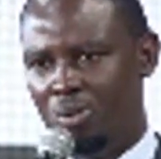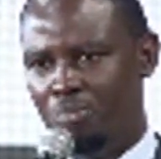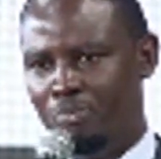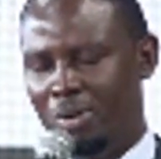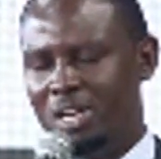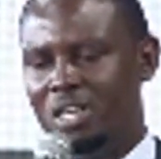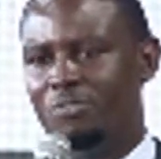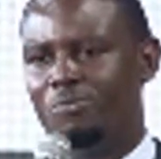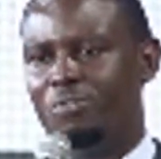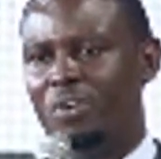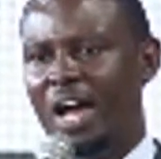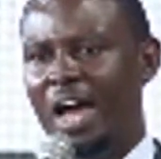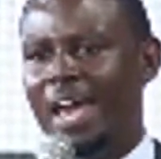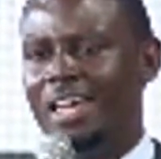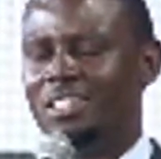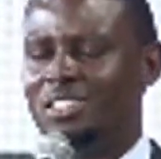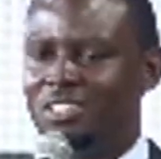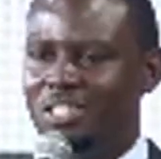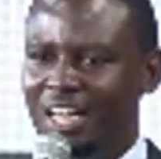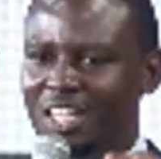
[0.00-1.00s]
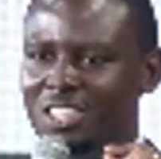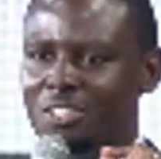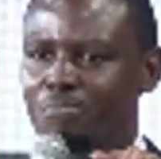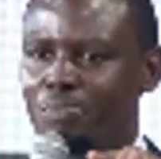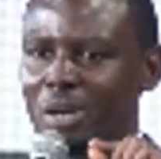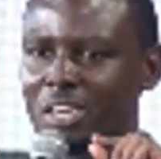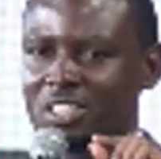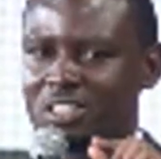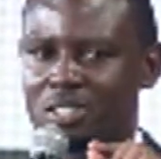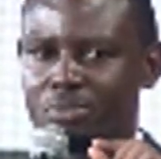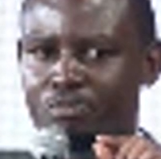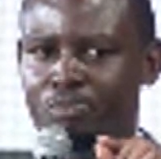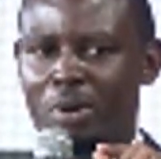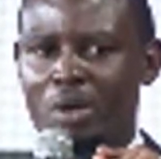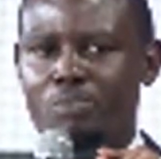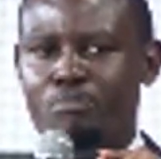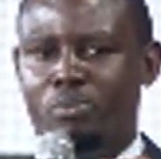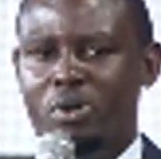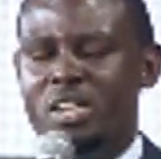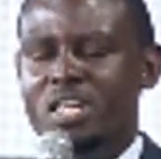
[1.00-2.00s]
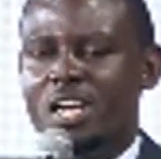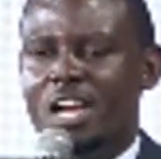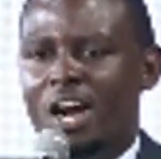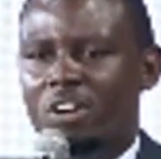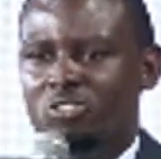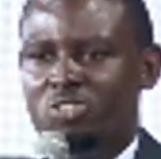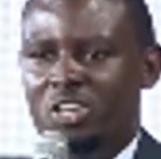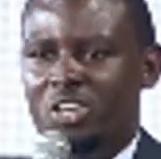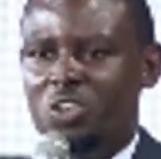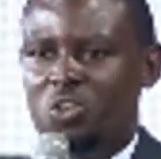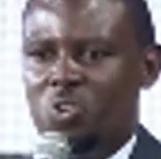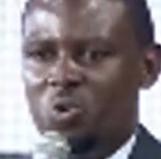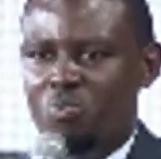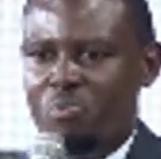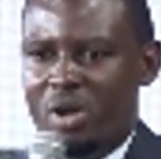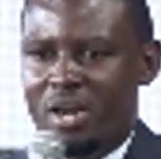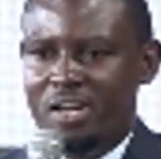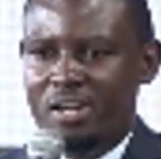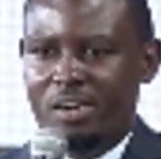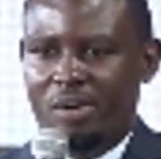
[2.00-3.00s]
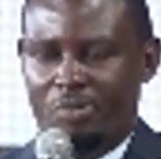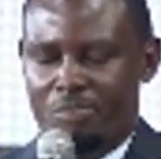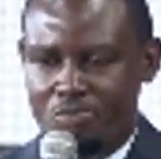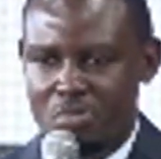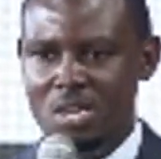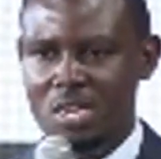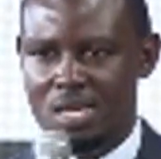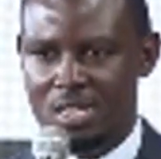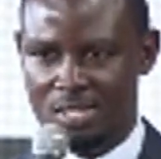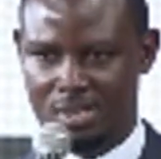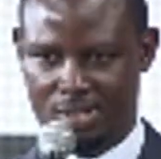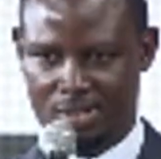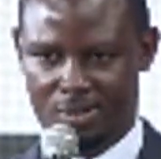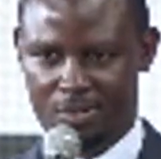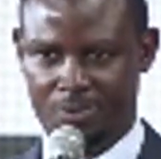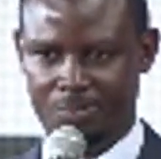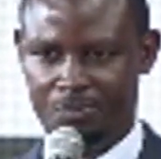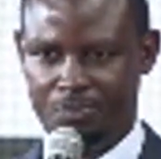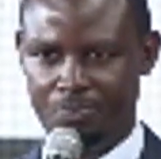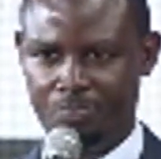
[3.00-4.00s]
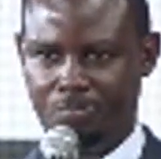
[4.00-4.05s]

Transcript: But if I start by bringing out the human me,